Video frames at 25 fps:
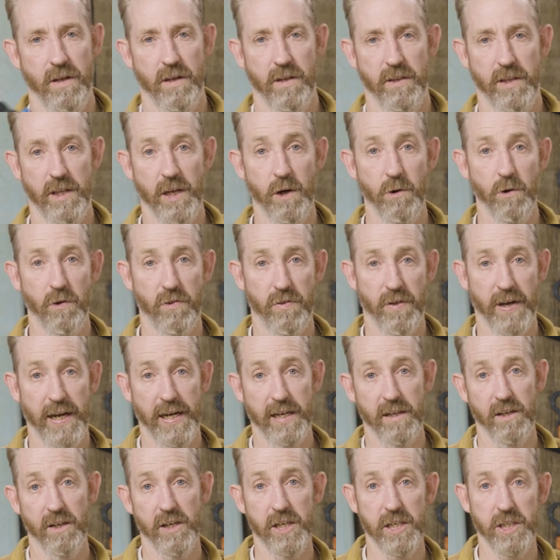the
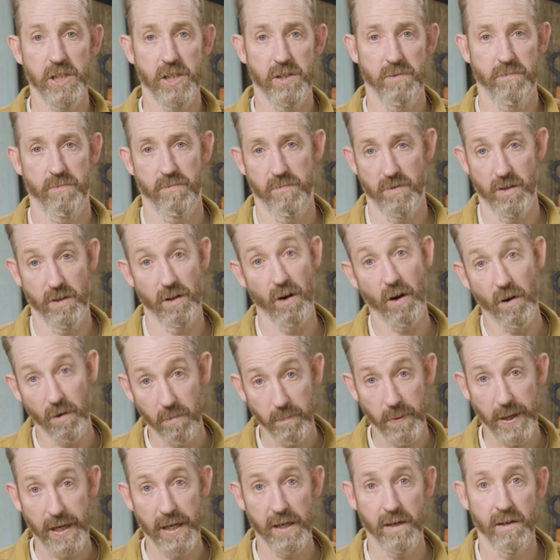urethane leash, the
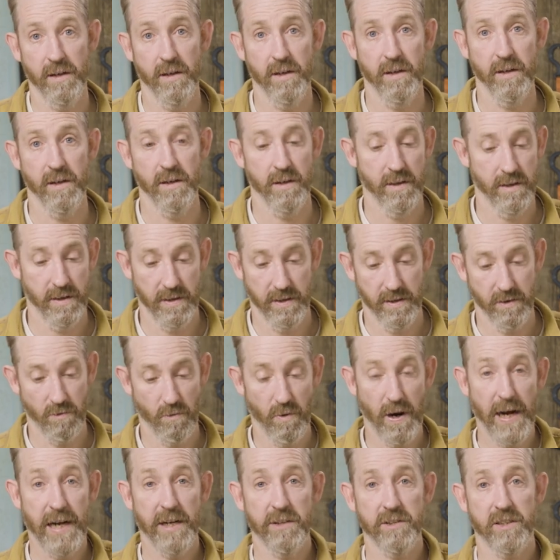long bit, the
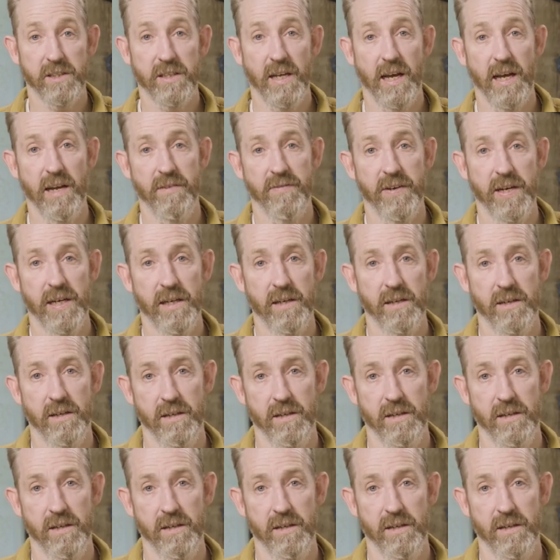railsaver